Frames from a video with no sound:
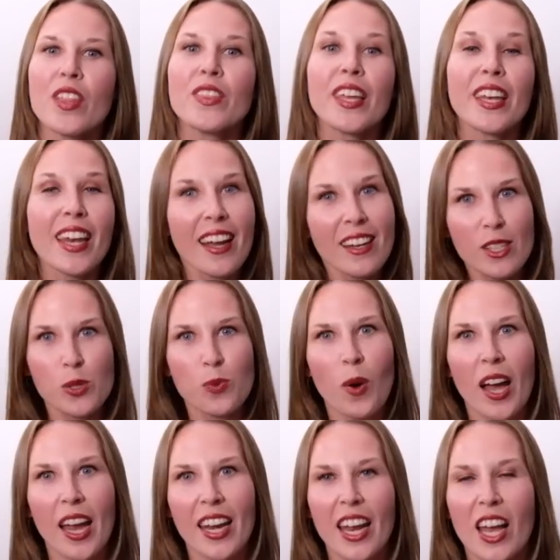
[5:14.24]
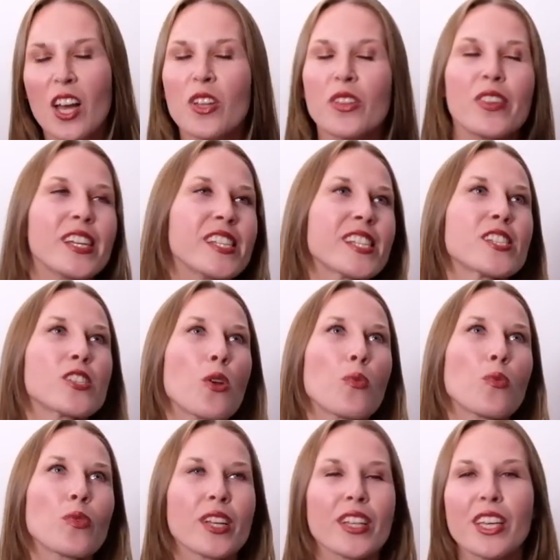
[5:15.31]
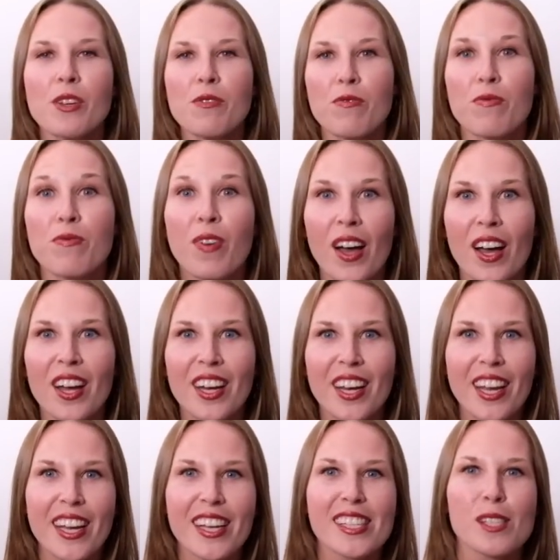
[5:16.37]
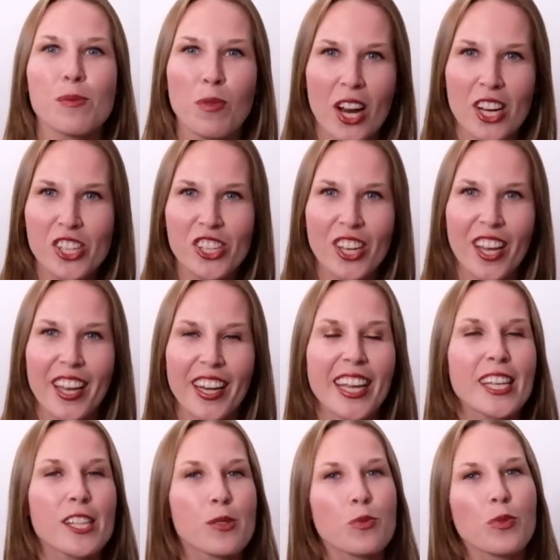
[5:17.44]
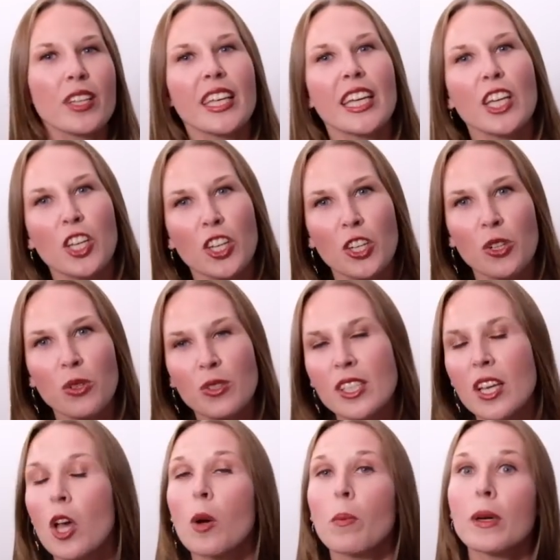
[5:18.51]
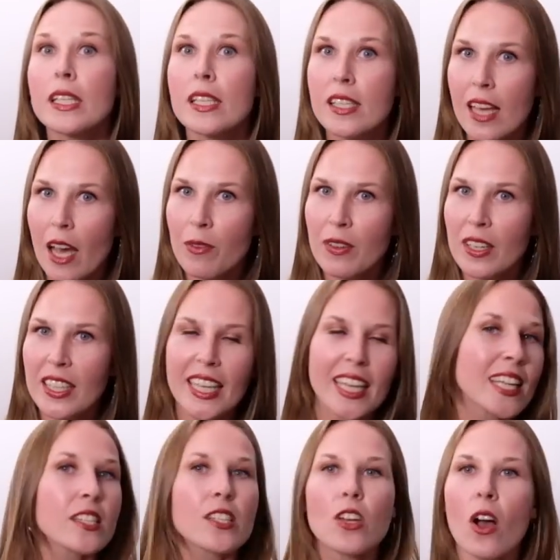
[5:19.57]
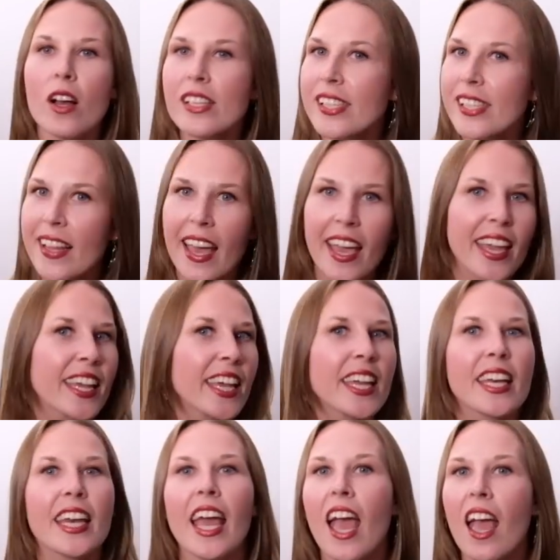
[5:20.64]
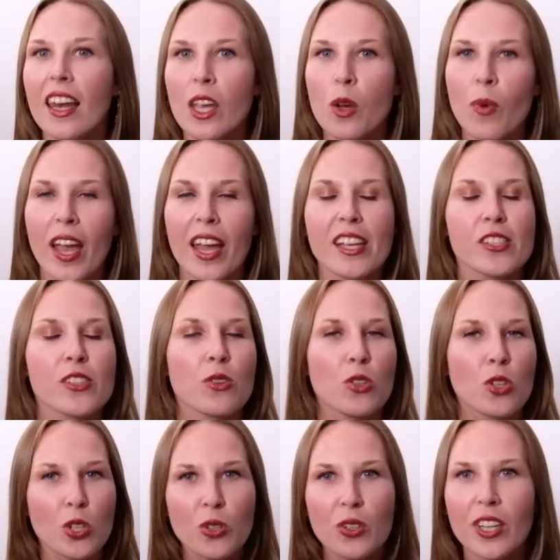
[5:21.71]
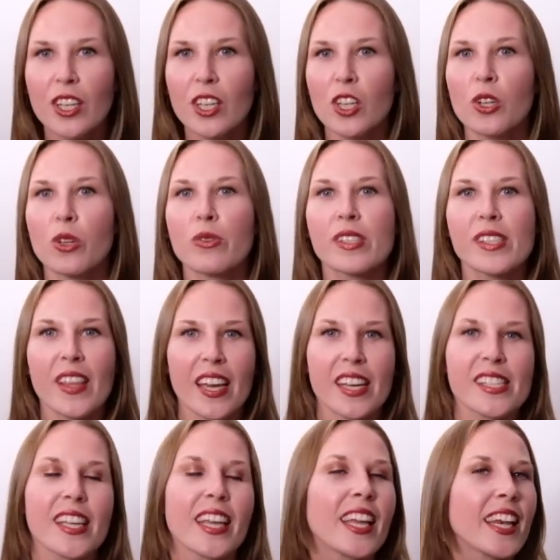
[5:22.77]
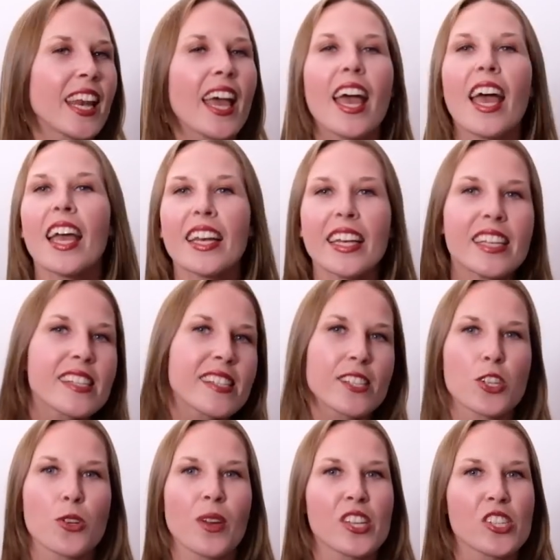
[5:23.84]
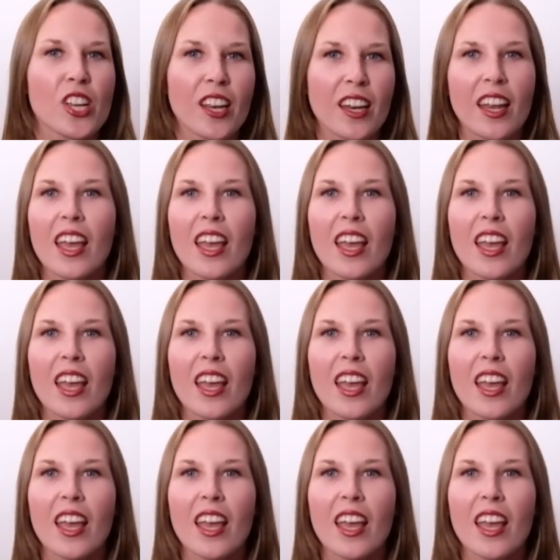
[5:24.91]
The next one this is a really fun expression. It's really cute, but definitely it's not slang in any way, so you could use this in any situation.